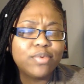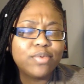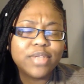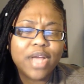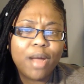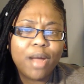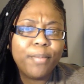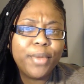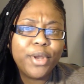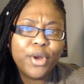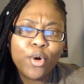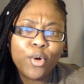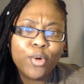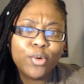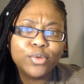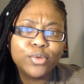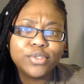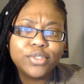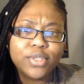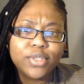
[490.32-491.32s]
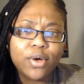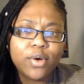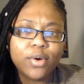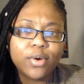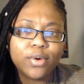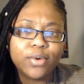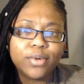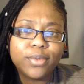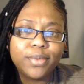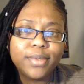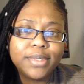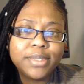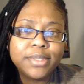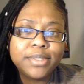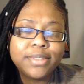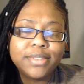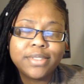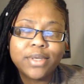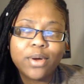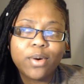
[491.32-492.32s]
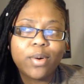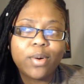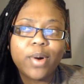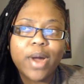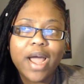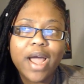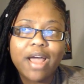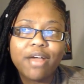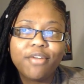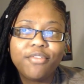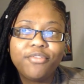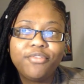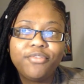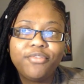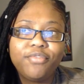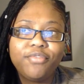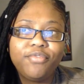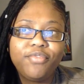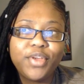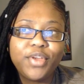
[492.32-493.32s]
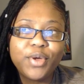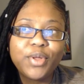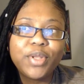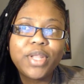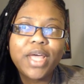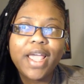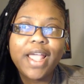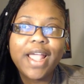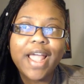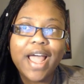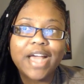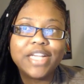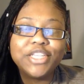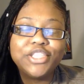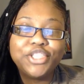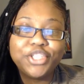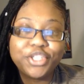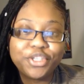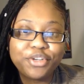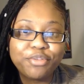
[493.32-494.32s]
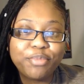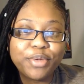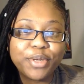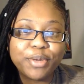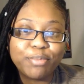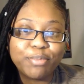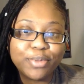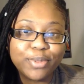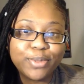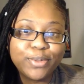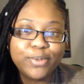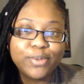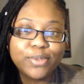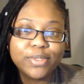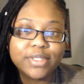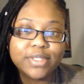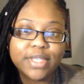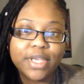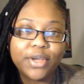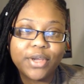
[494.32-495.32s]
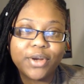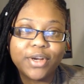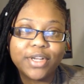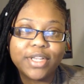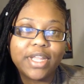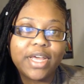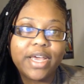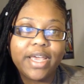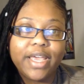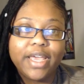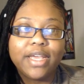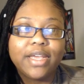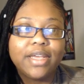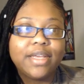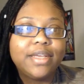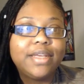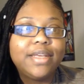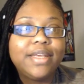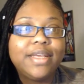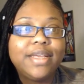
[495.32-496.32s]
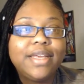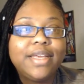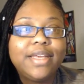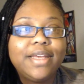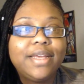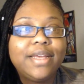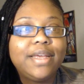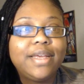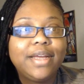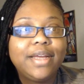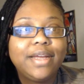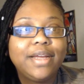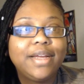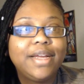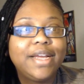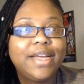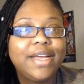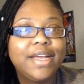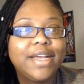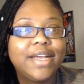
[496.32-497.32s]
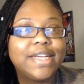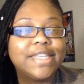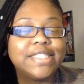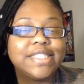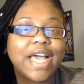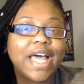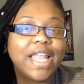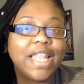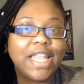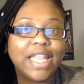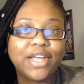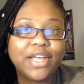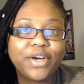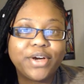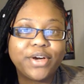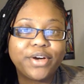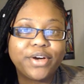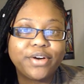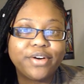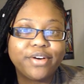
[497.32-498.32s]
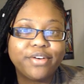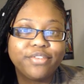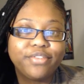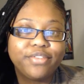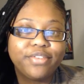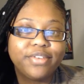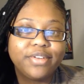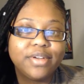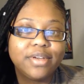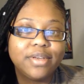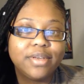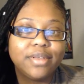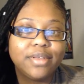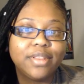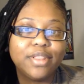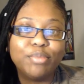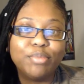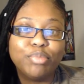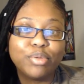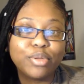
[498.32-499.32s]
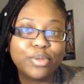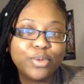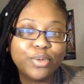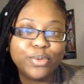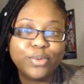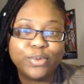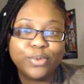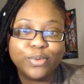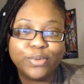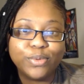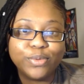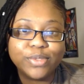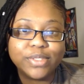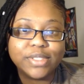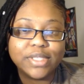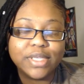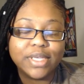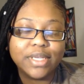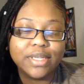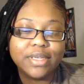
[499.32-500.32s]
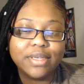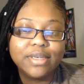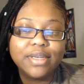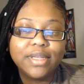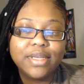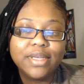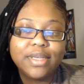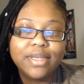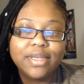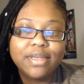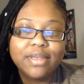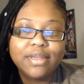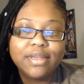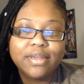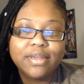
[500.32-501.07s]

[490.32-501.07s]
I w I'm an old soul, so I feel like I should have been a blues singer, like, because I love the blues and